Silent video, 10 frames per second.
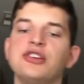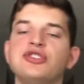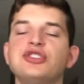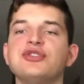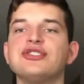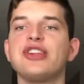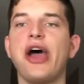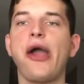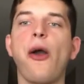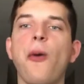then she was
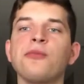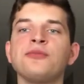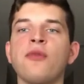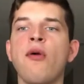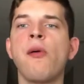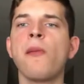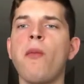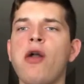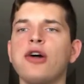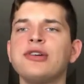like,
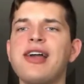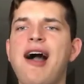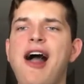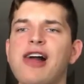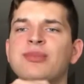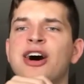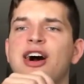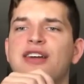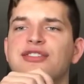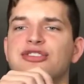Oh yeah, I'm a
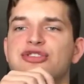Harvard